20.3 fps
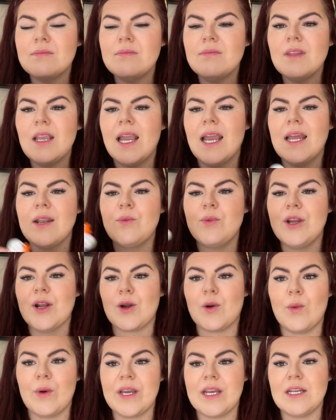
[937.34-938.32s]
and we are
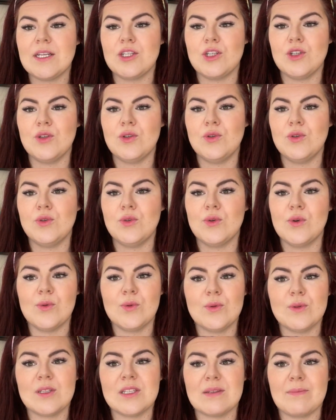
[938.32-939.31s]
going to
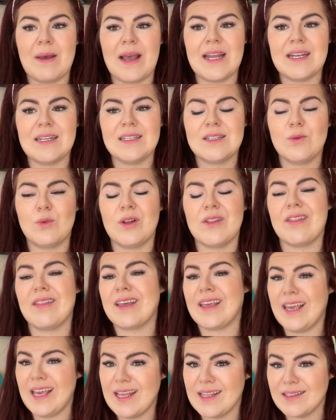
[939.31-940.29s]
spend, well, the
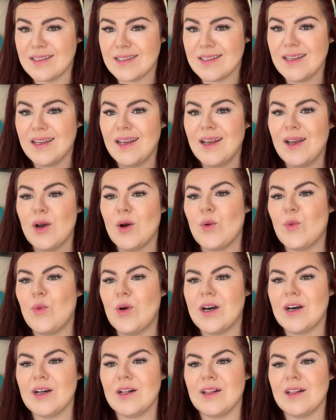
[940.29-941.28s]
kids
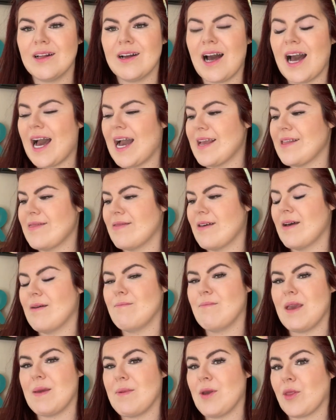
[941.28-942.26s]
will hide them
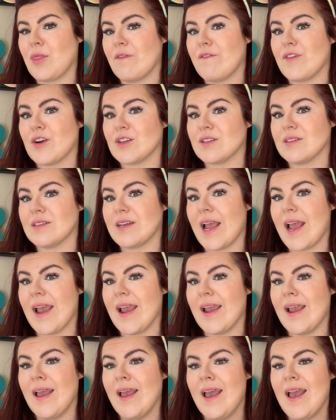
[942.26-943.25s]
maybe on the first
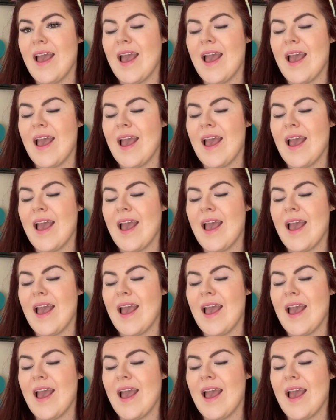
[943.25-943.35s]
day.